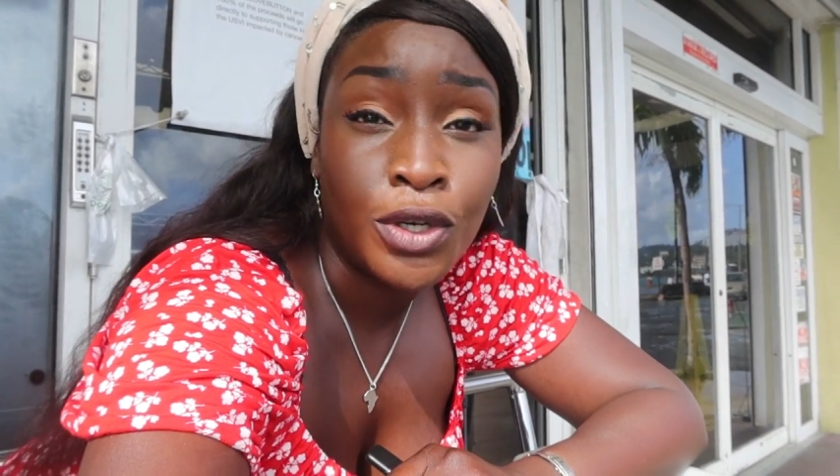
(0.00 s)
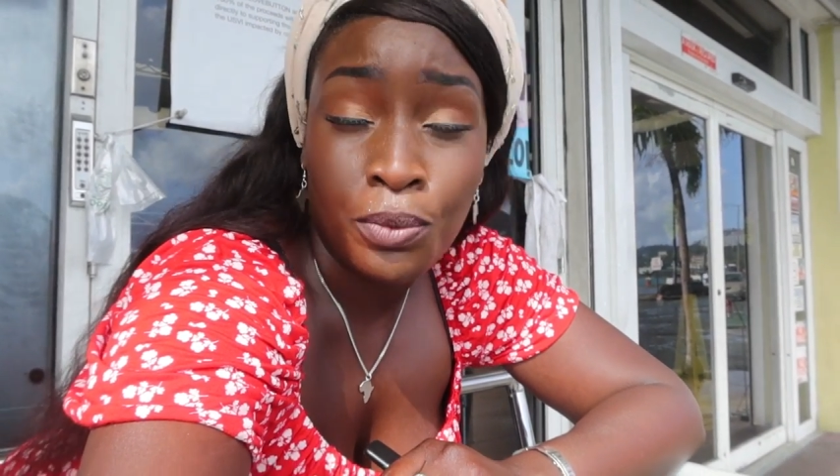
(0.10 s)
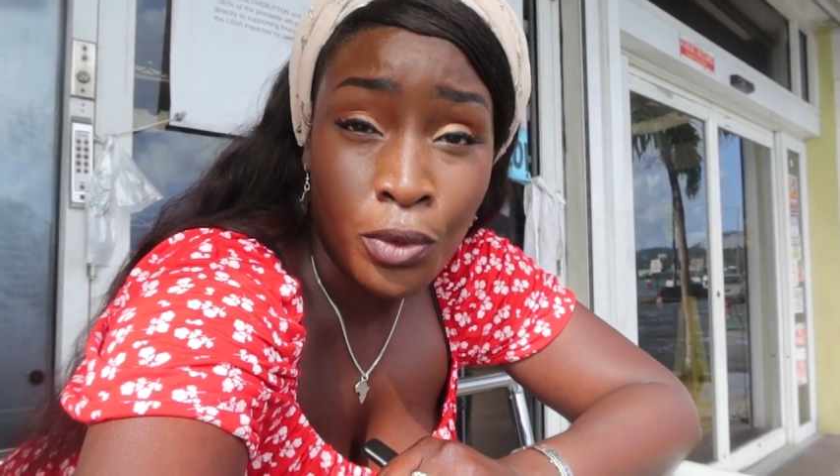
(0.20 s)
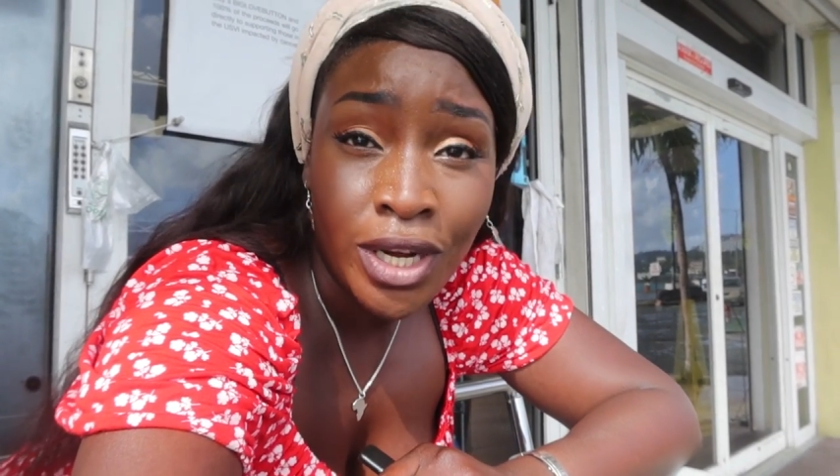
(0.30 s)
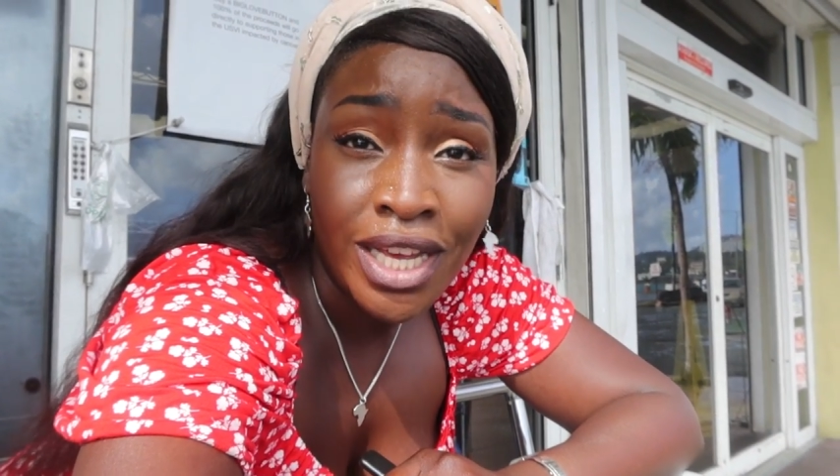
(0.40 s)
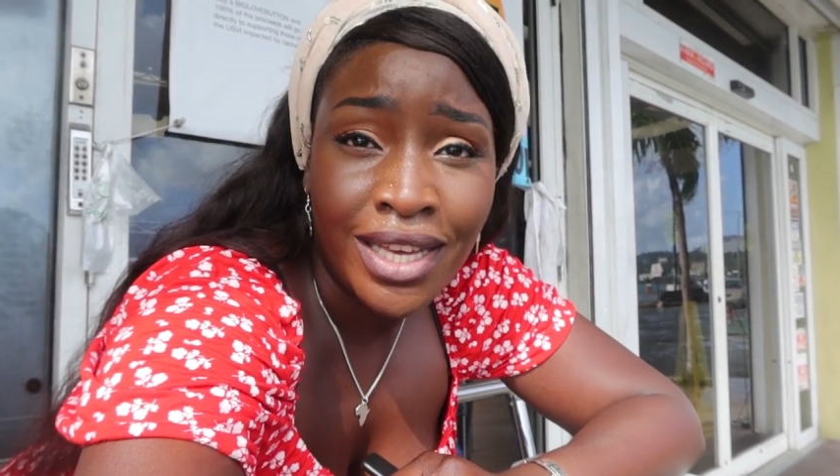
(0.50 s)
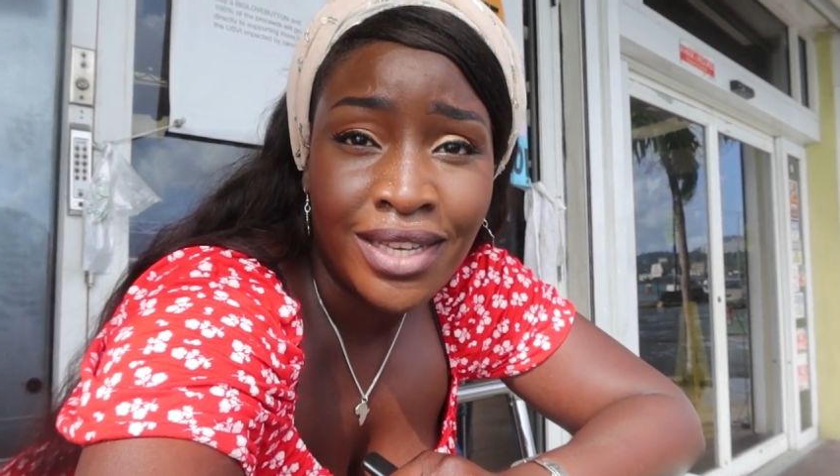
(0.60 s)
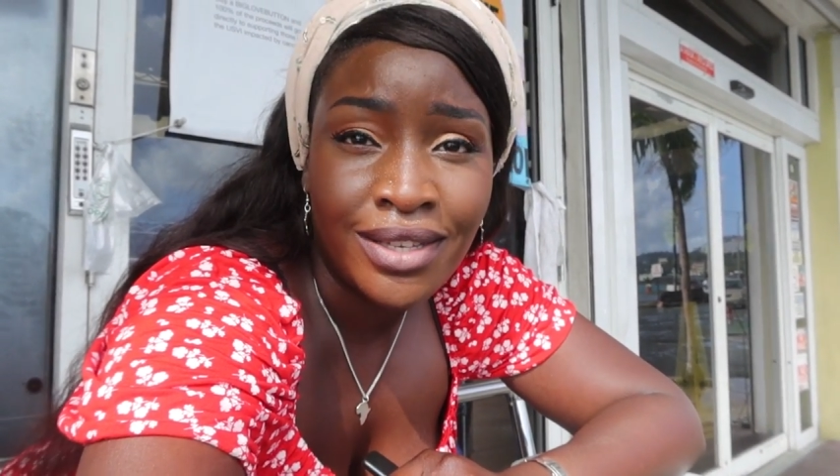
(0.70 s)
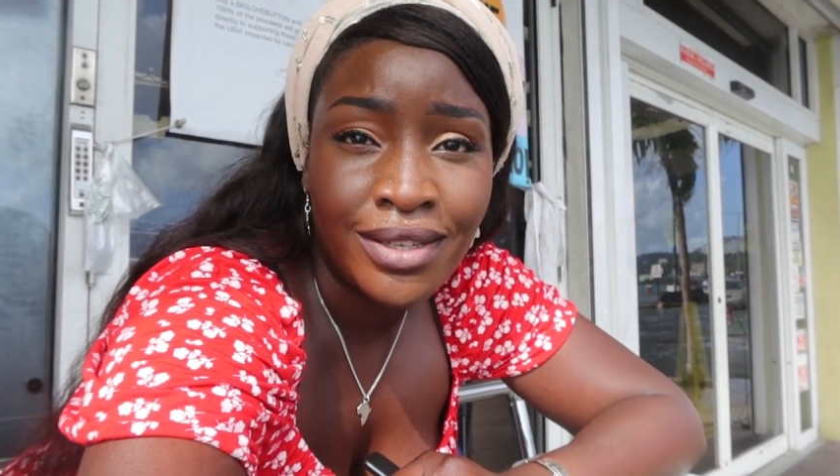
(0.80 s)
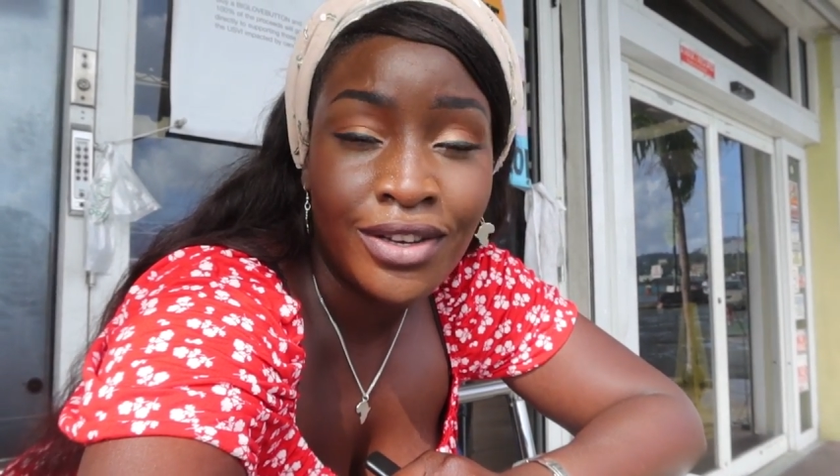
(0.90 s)
good
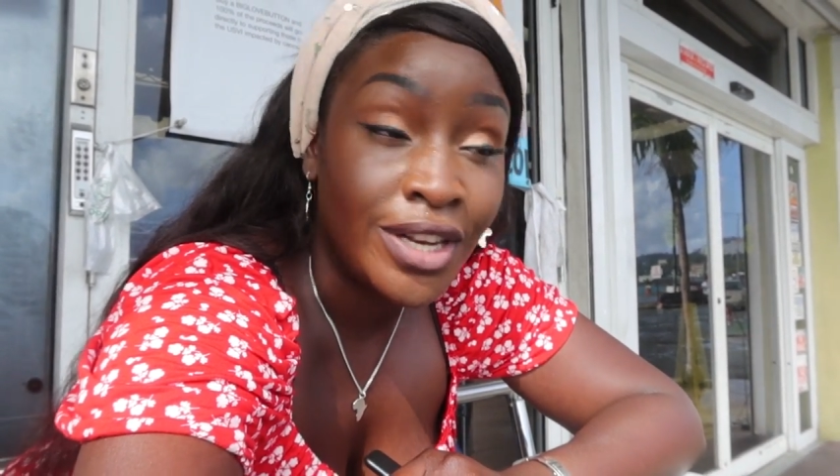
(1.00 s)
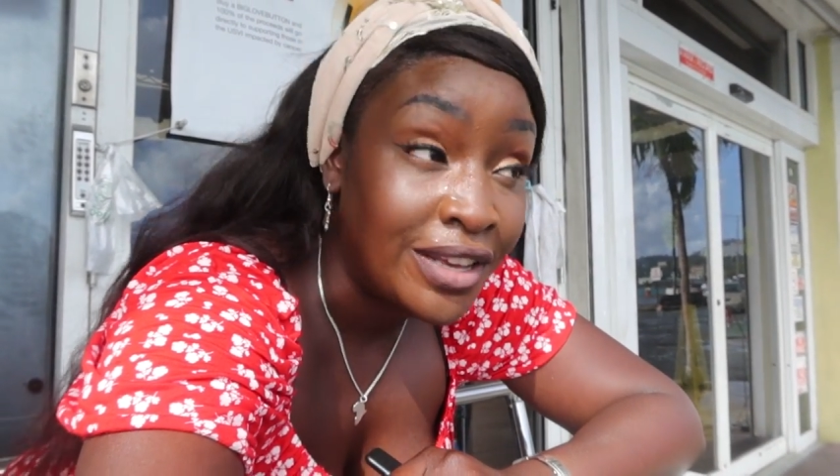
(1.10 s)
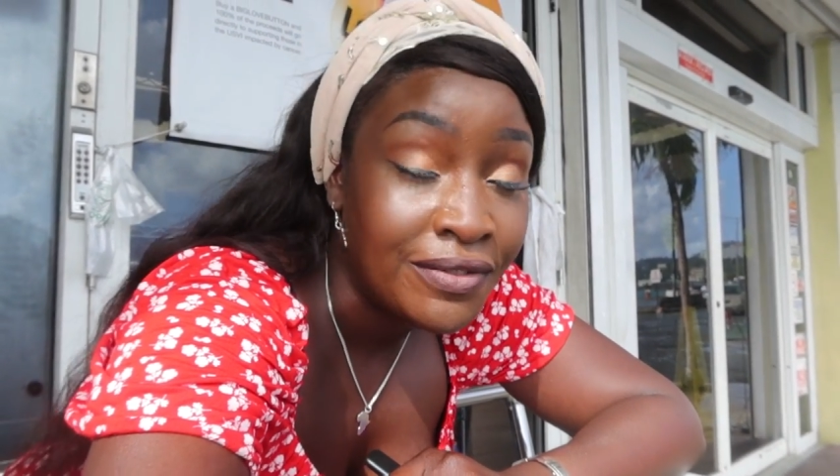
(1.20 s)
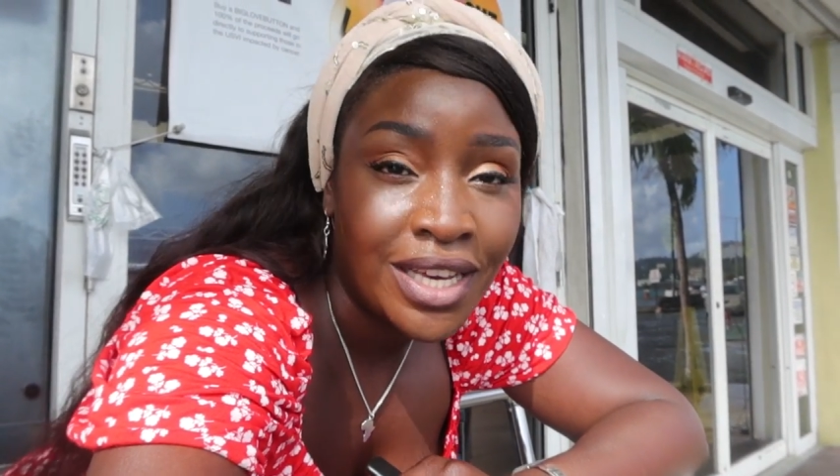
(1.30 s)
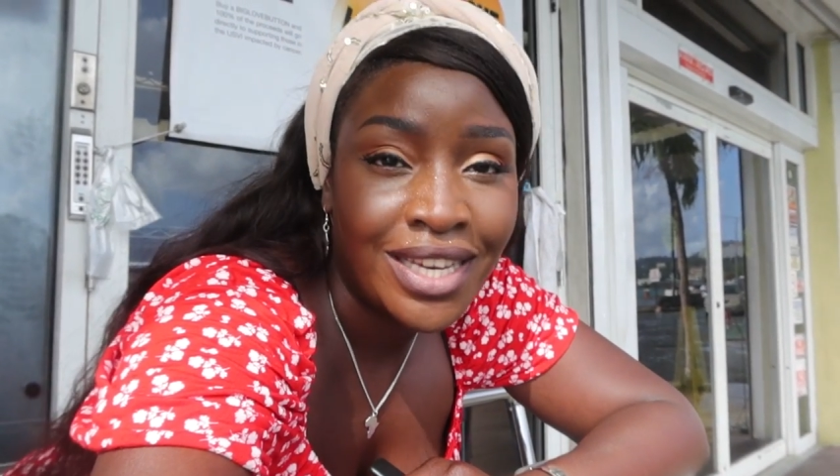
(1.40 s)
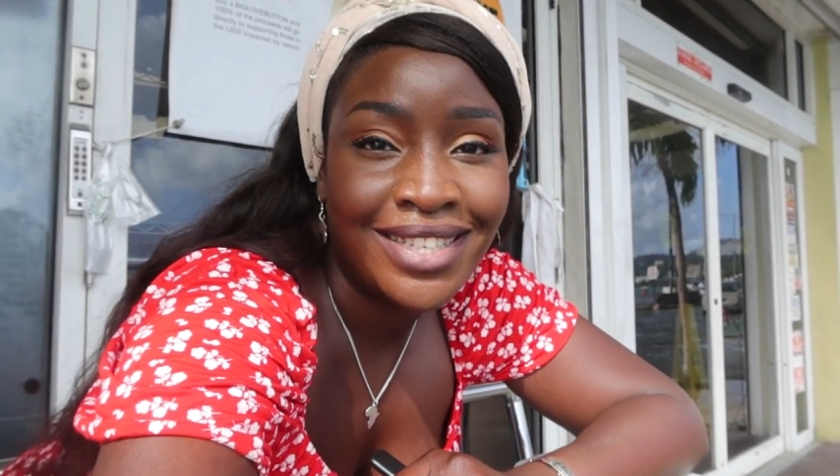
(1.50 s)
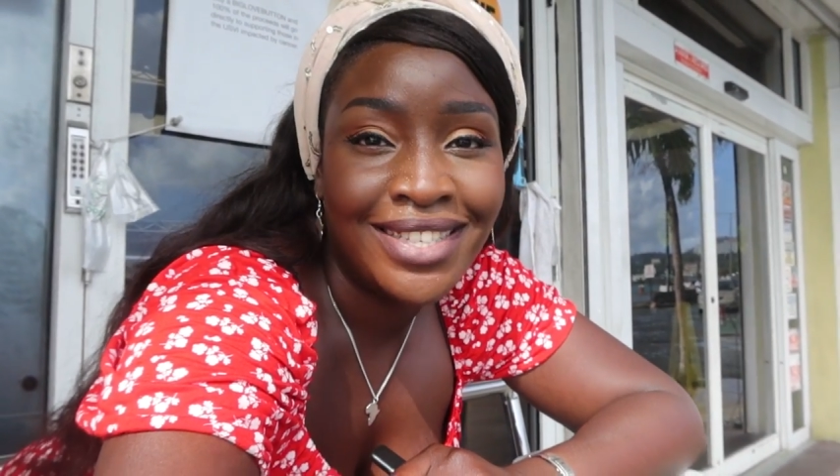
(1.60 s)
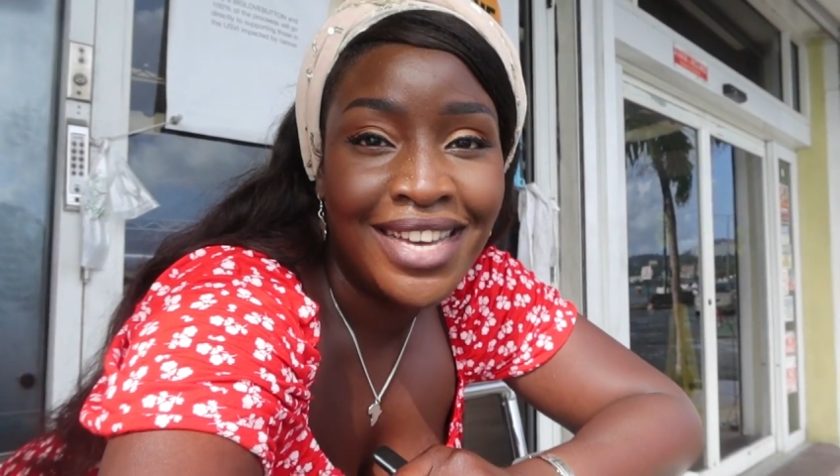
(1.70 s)
morning, good evening.